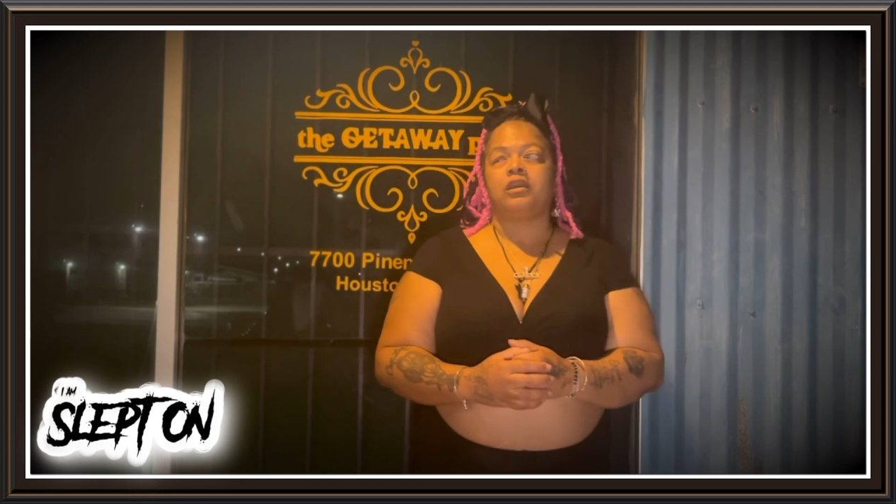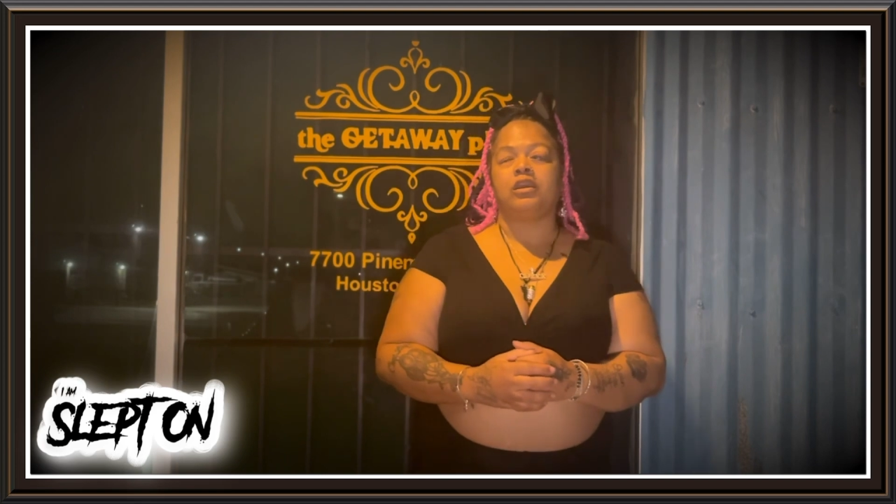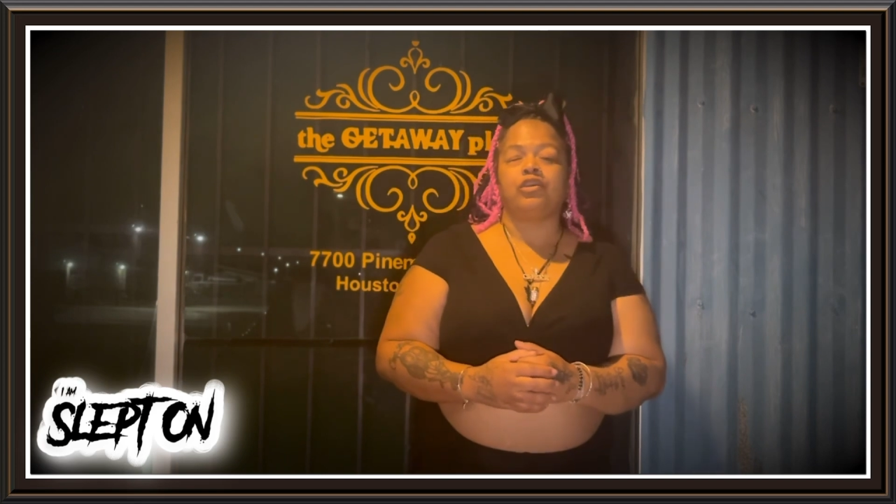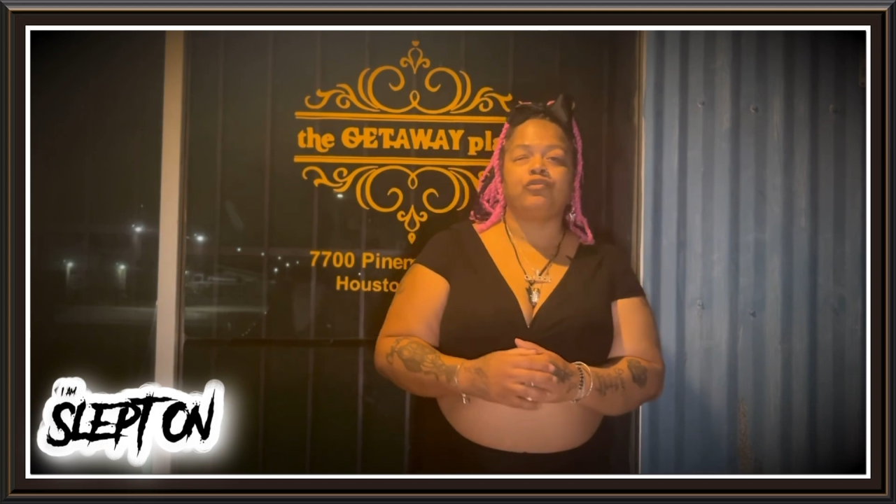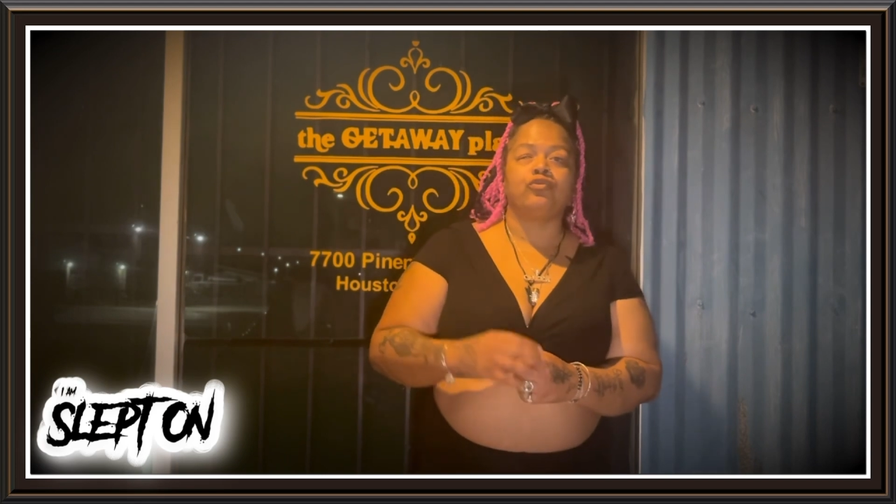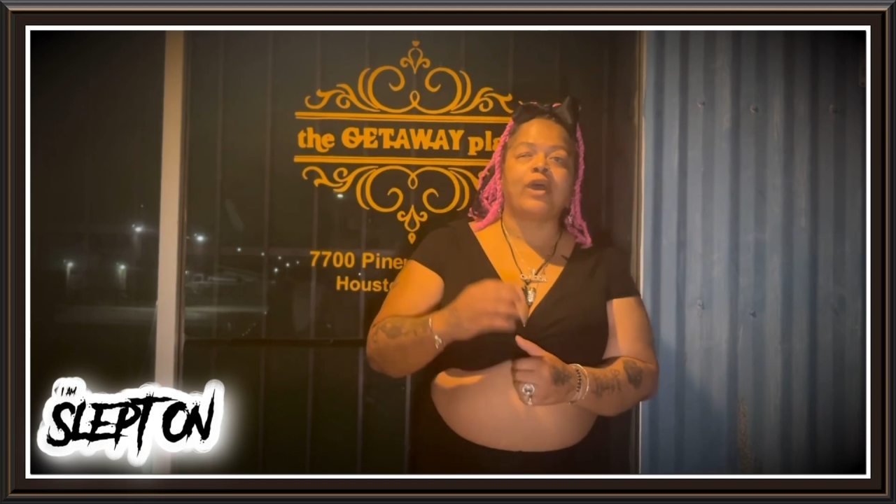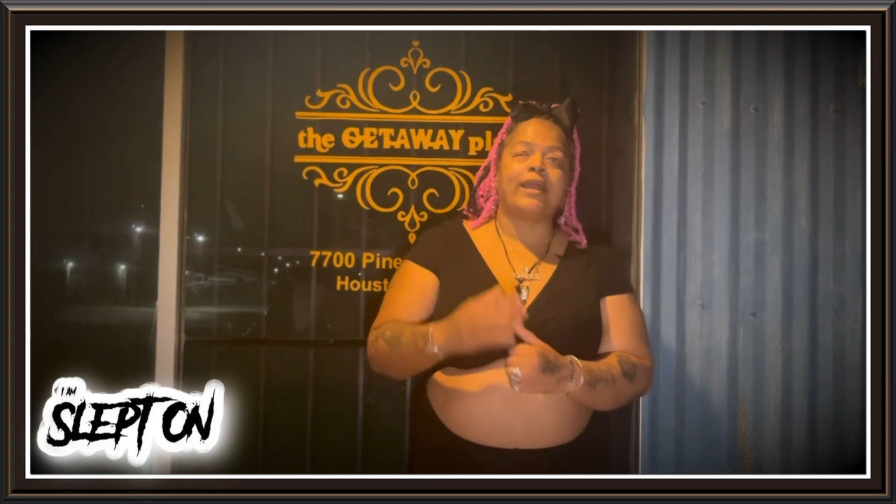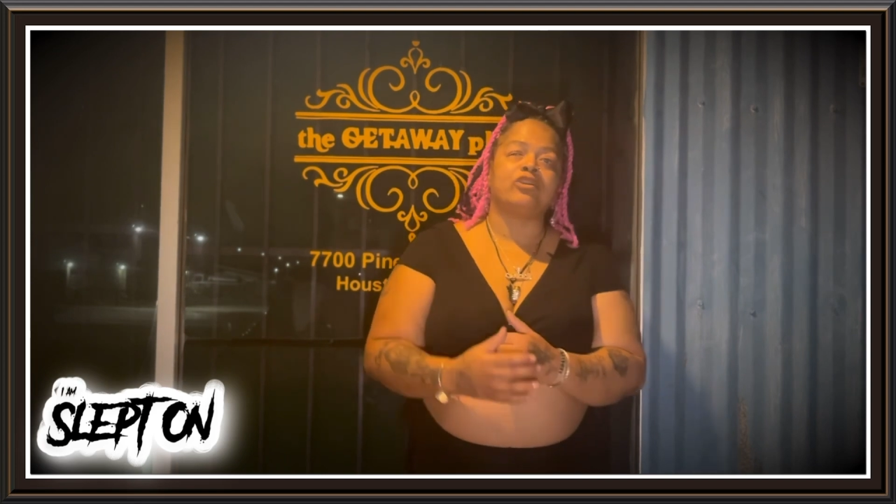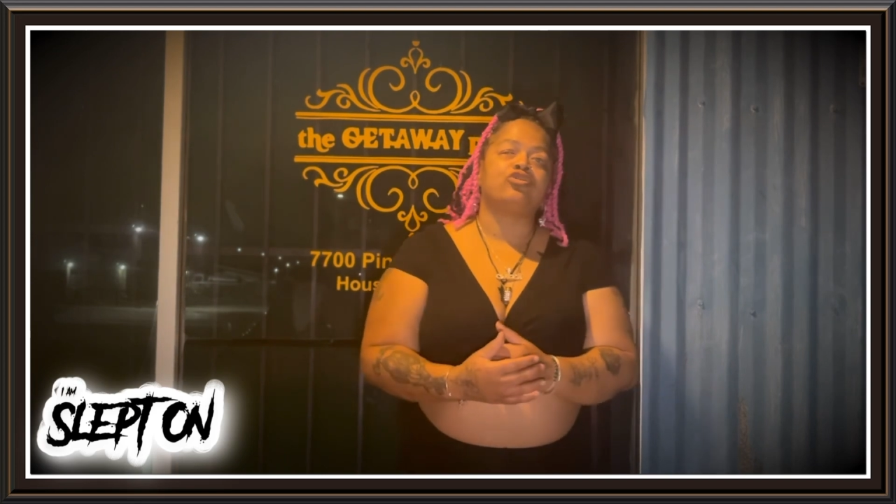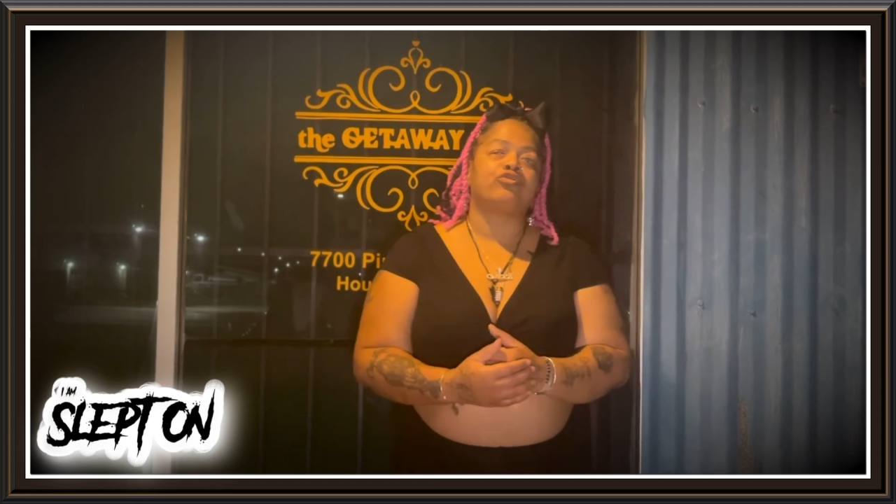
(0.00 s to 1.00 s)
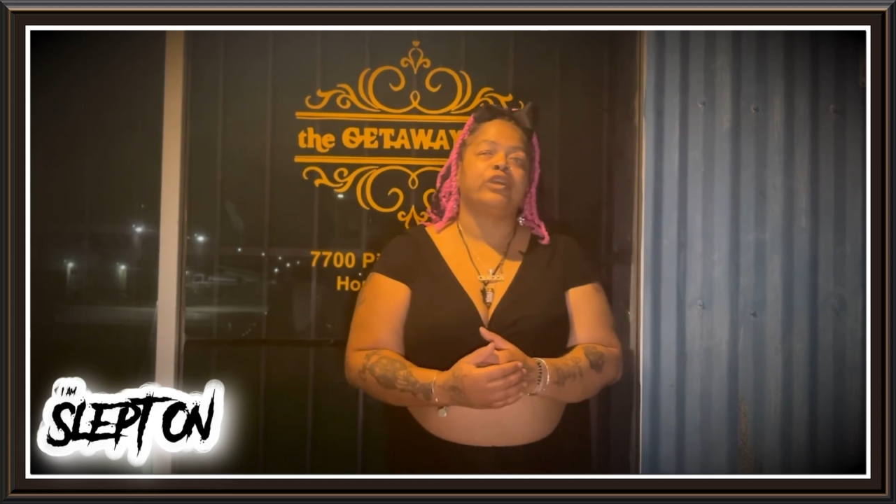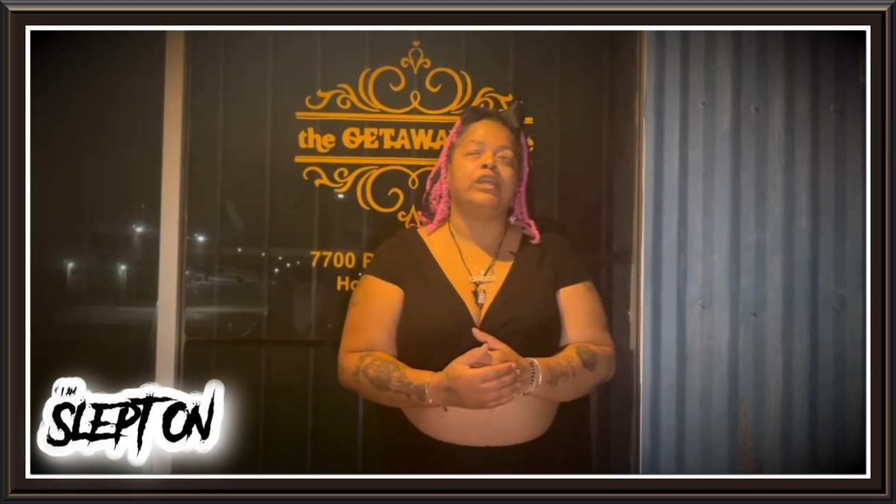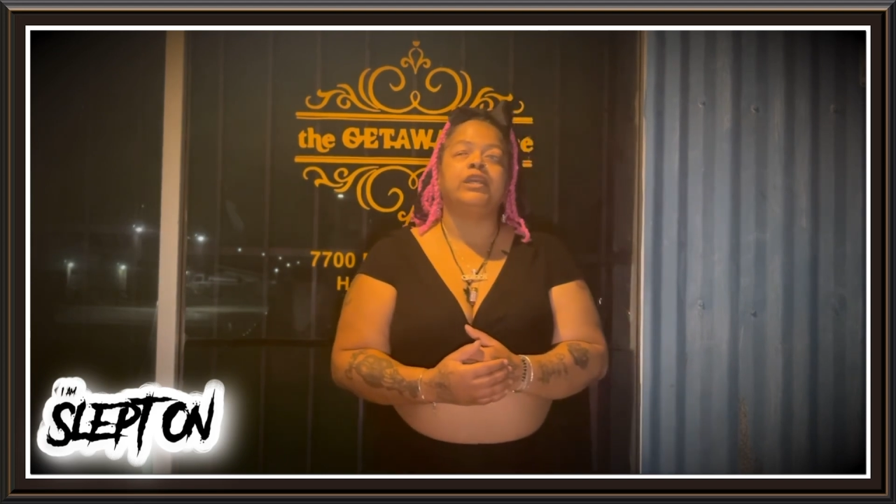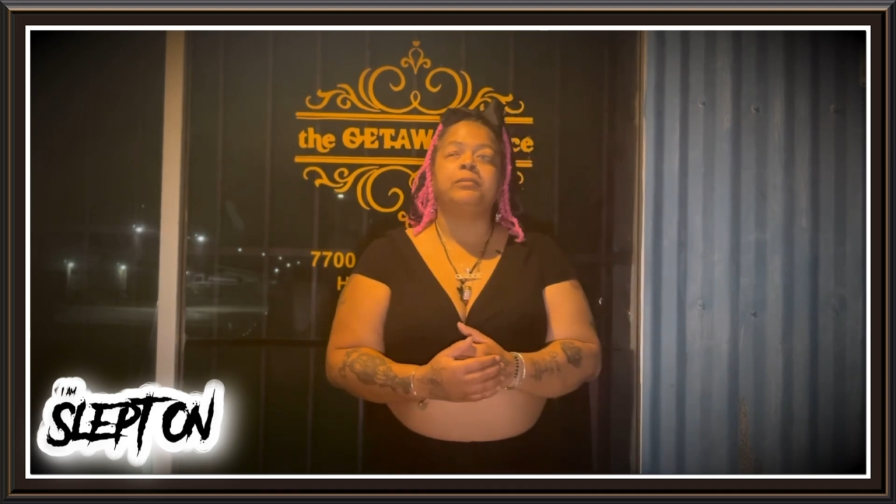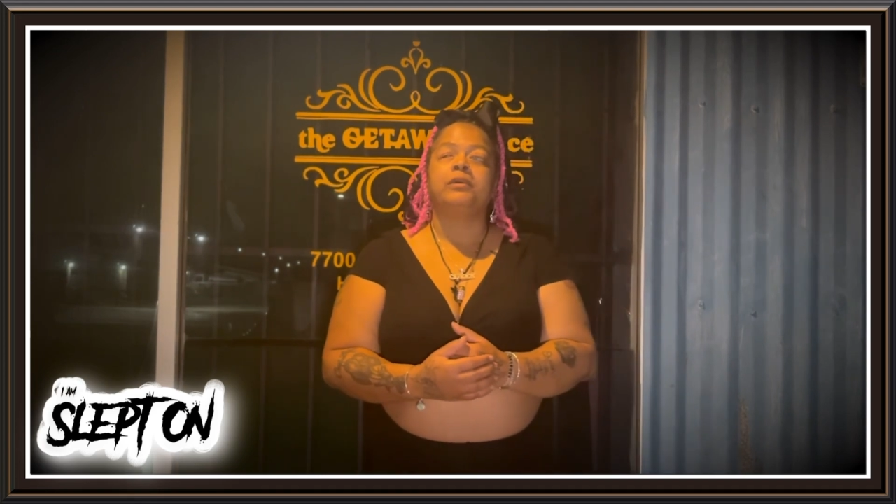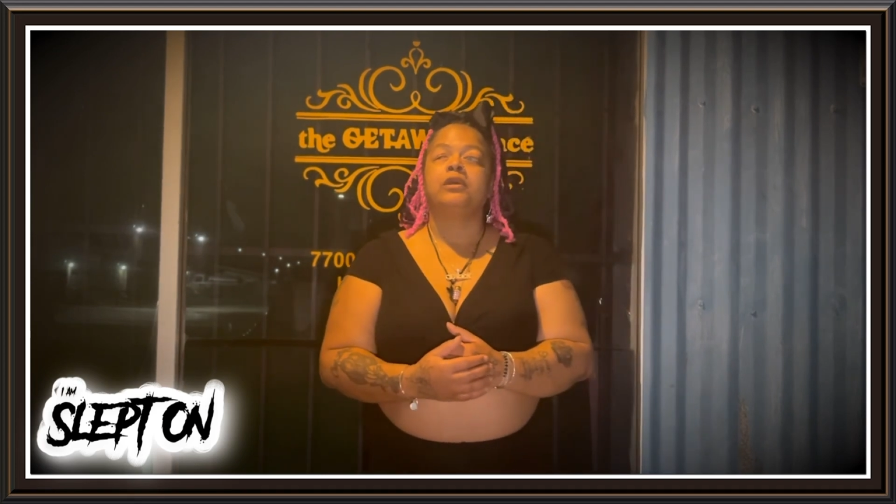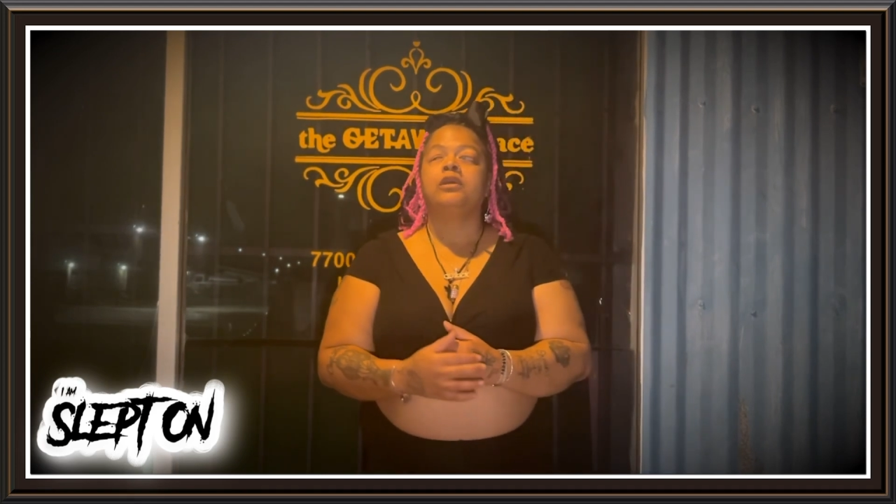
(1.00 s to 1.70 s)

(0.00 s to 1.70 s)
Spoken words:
If you got a dream,